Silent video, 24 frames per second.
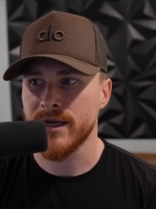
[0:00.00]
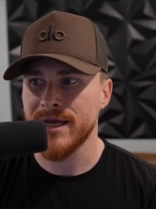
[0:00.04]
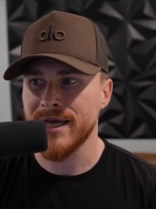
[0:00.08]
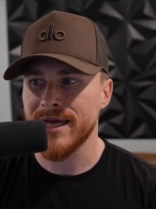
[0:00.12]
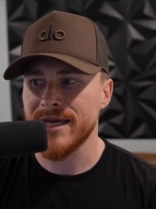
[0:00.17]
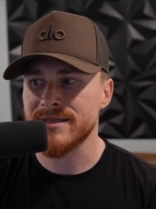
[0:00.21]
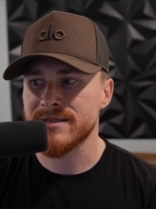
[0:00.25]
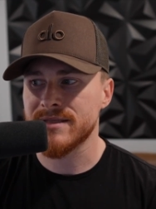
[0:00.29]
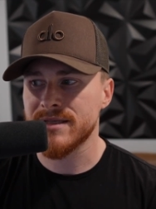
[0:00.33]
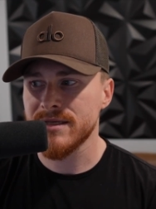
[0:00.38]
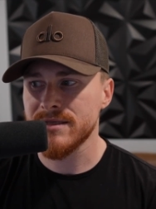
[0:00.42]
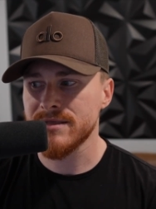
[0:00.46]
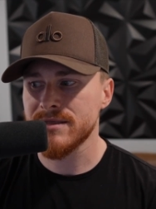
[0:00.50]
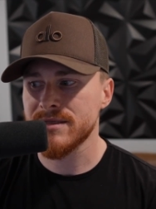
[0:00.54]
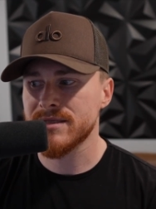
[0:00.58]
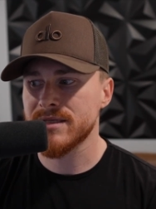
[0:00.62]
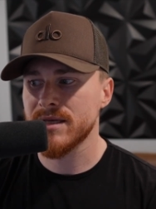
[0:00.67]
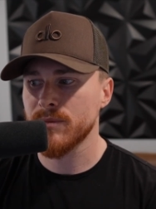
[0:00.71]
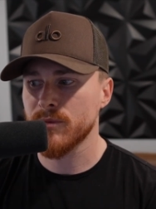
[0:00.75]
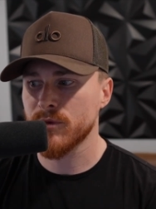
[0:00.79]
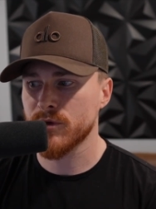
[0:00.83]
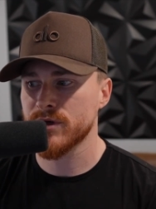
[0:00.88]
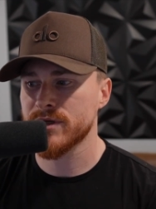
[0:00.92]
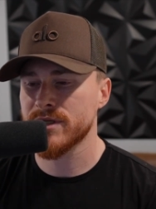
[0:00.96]
is this
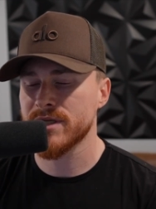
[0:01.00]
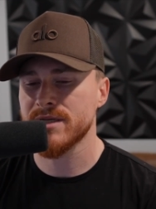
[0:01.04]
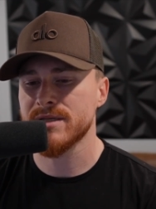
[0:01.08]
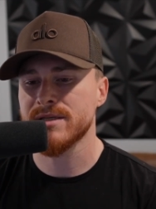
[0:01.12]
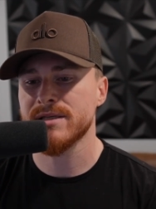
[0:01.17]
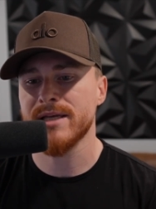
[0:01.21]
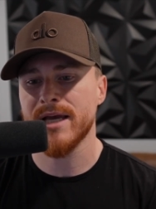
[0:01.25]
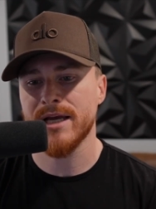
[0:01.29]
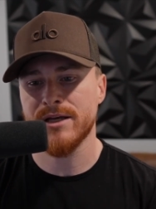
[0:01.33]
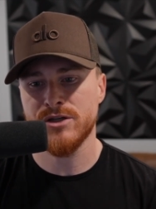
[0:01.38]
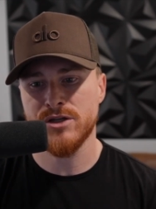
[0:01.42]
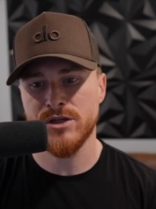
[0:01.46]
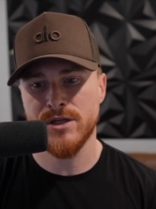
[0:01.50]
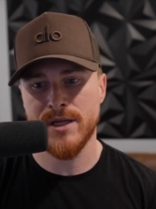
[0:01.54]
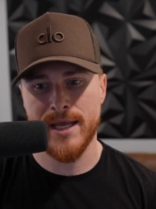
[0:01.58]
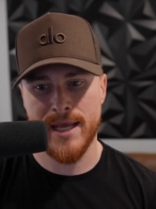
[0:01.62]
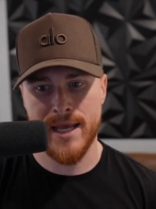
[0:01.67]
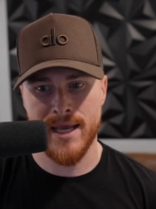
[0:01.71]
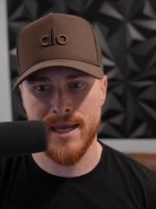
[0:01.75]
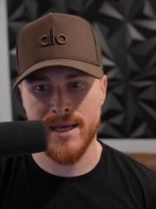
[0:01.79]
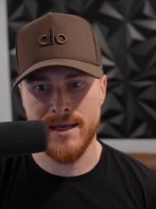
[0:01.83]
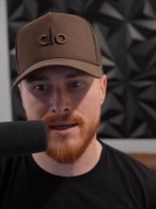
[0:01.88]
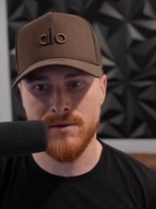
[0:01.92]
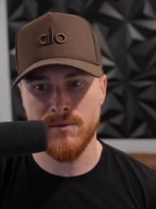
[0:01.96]
similar to Section
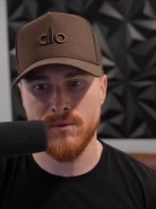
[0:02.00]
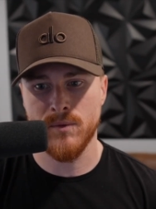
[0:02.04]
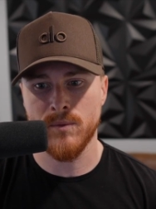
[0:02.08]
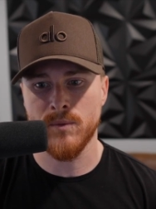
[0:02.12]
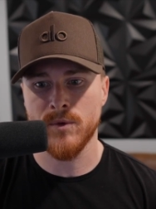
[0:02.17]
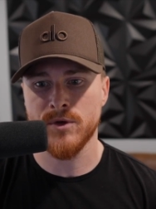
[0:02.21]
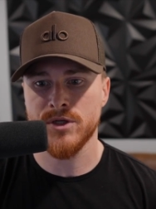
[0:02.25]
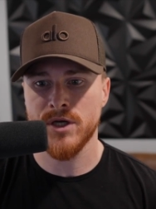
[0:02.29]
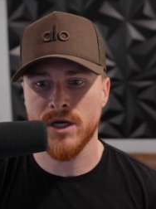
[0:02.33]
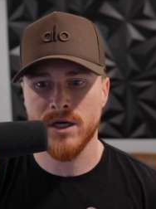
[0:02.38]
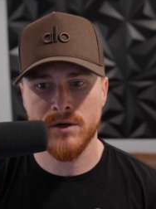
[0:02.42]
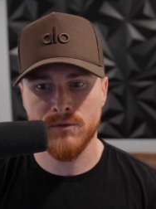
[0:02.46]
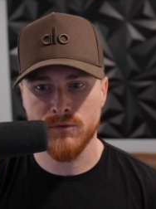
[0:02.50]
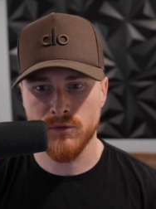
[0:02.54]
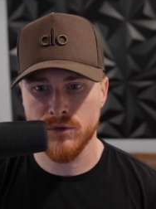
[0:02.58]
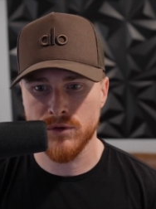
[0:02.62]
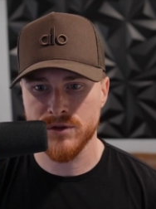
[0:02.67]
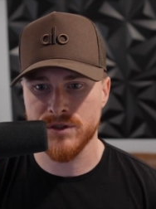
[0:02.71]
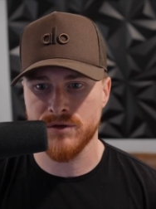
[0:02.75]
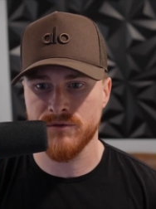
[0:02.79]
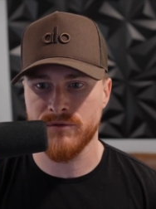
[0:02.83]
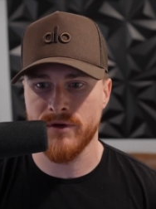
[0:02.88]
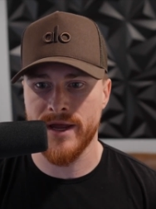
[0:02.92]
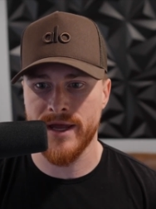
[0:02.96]
8 when we're talking rules
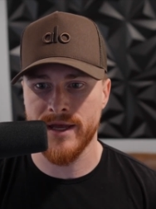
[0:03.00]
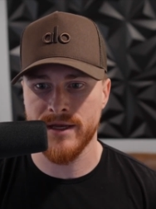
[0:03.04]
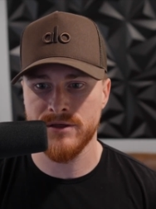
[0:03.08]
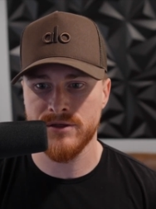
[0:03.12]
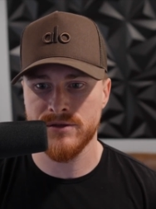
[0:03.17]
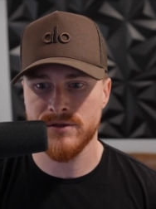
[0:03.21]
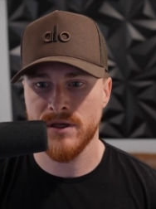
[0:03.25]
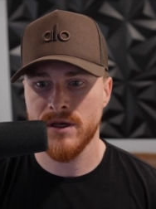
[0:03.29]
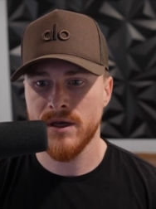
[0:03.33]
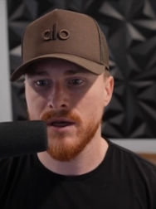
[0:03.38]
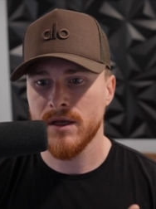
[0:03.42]
and regs?